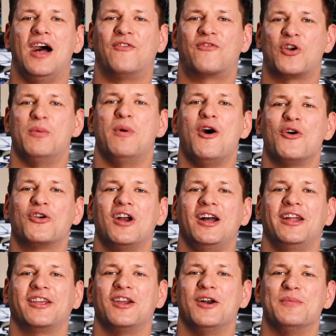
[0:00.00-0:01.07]
from Oh
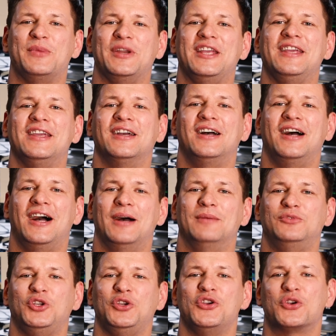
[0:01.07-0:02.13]
God, a company,
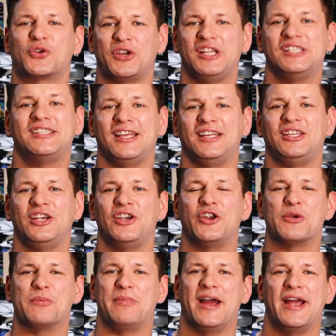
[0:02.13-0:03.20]
to increase the
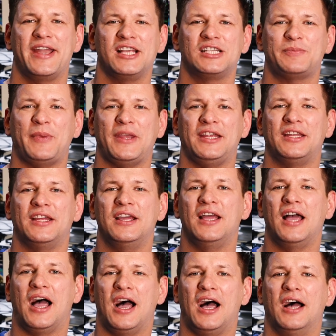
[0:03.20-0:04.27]
Ethereum binding speed
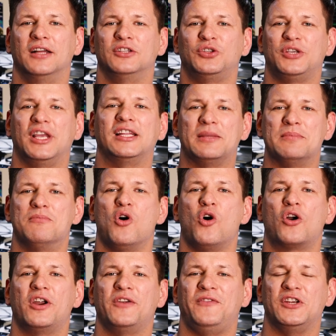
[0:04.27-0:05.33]
to get them
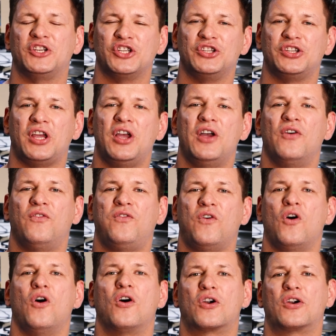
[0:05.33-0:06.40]
more efficient
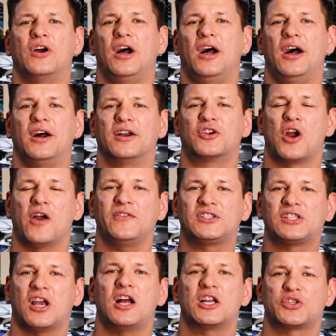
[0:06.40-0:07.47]
for
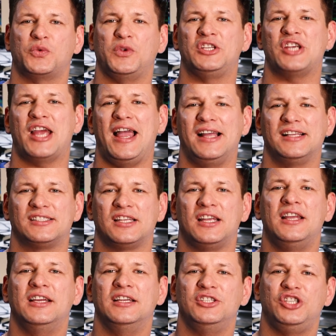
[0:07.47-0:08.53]
graphics cards, which has
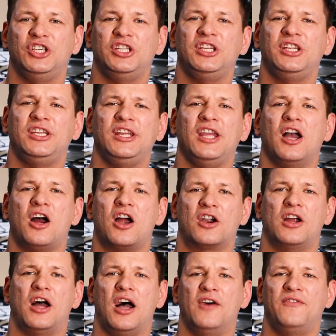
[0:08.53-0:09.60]

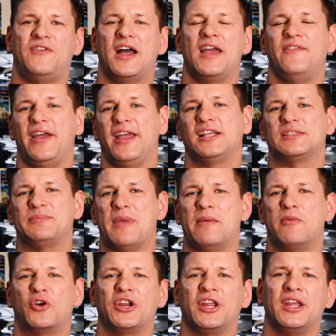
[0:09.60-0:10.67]
GDDR 5X
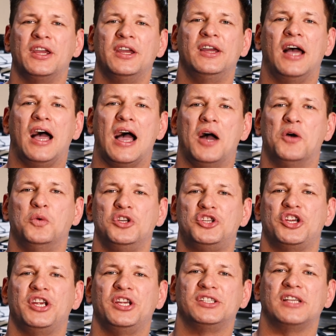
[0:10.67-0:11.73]
memory,
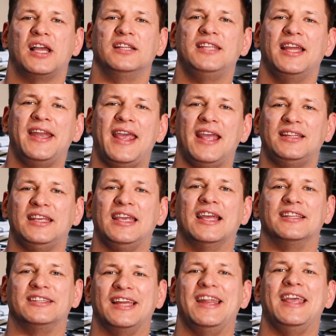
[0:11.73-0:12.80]
which is 1080
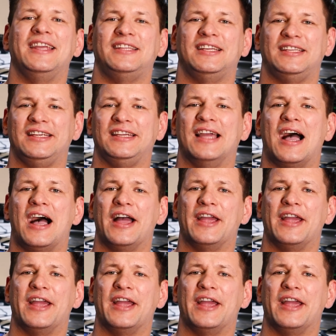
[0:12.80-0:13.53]
and 1080 Ti.